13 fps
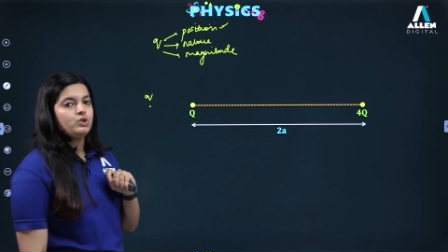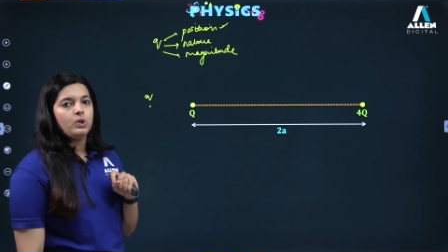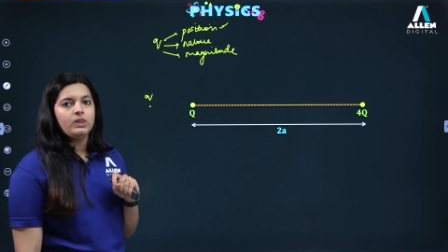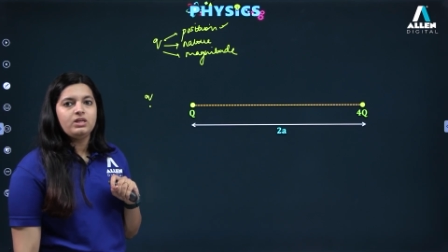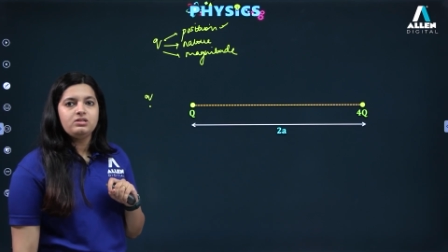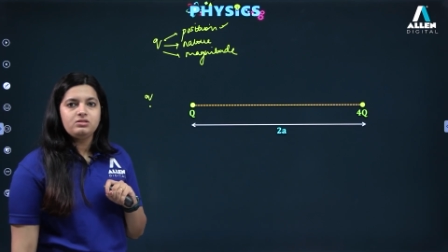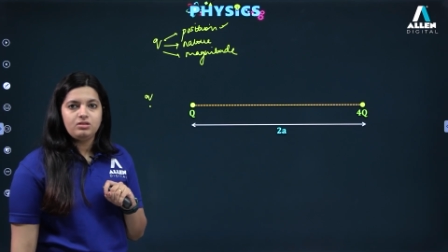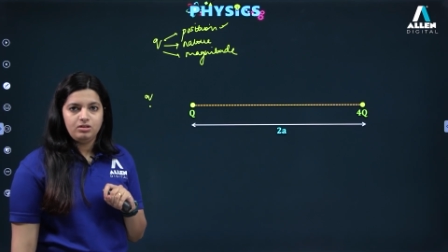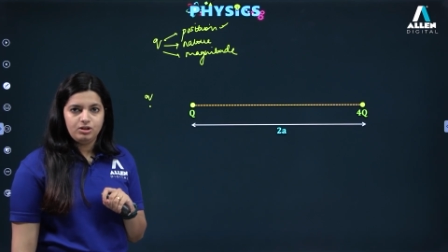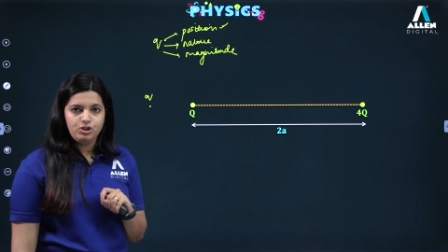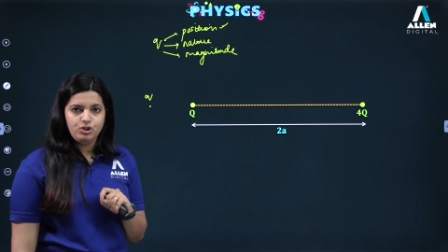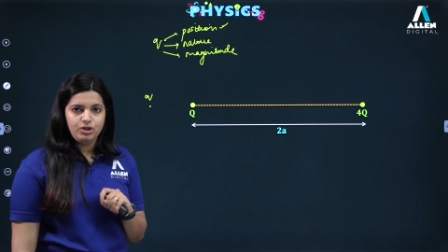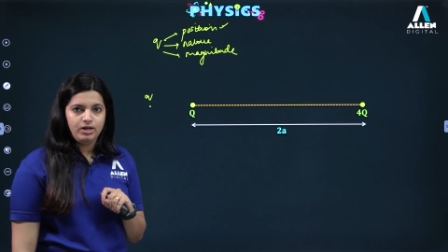on this
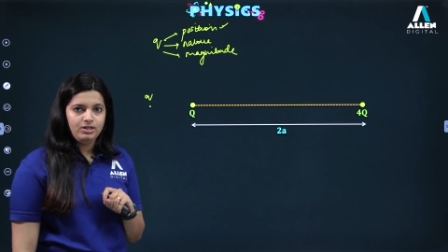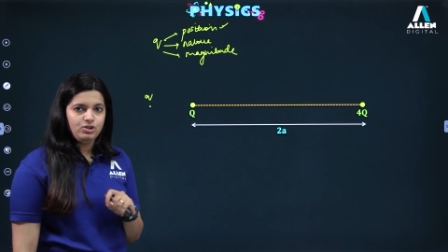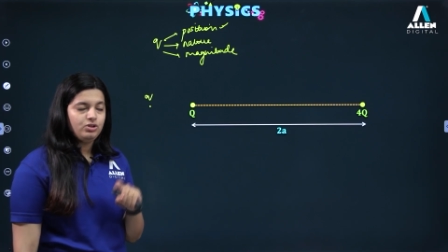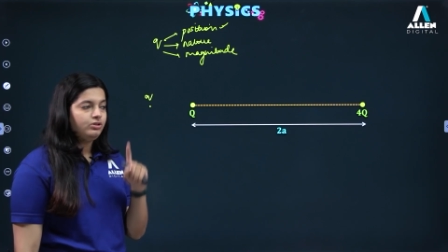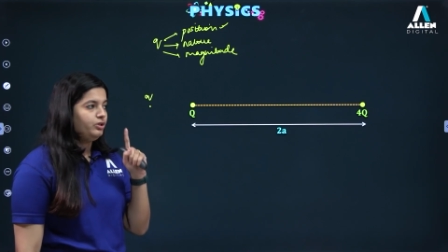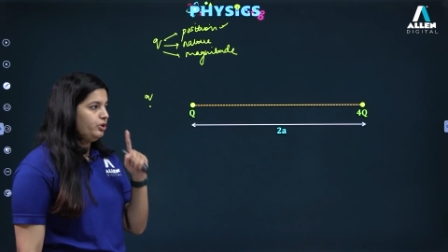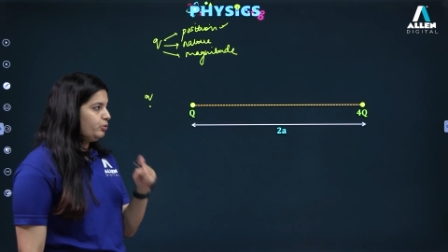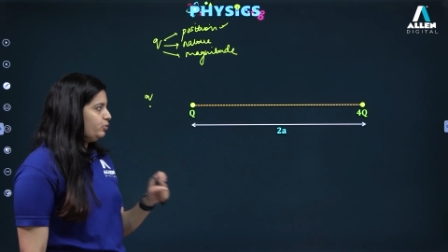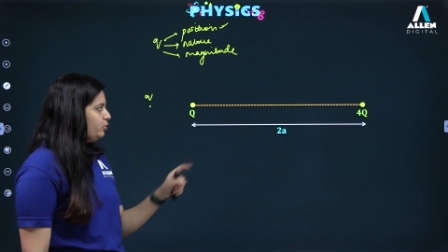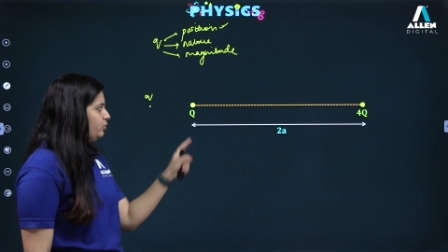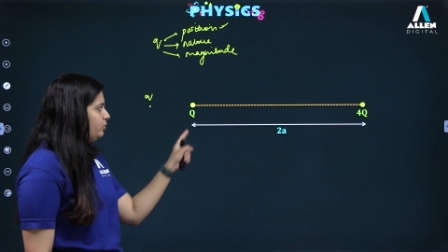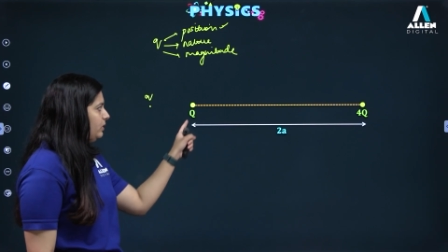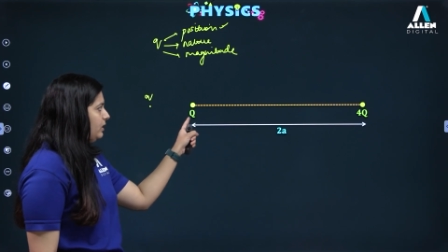third charge due
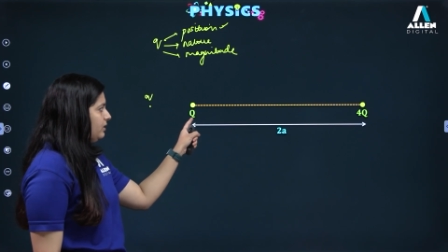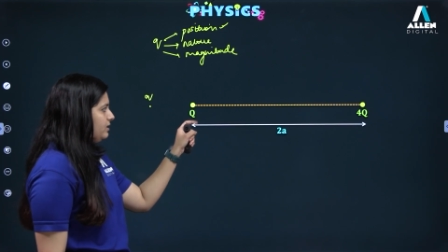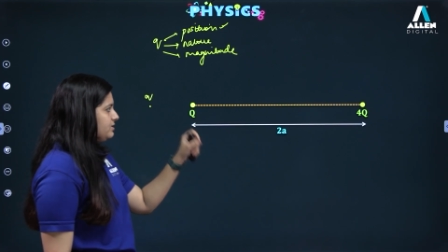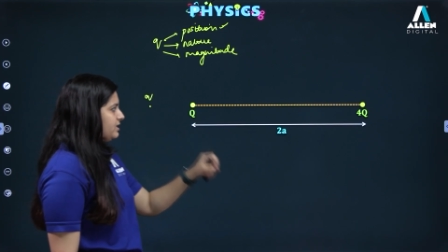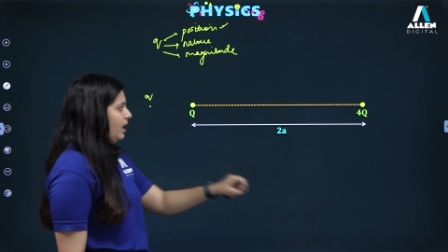to this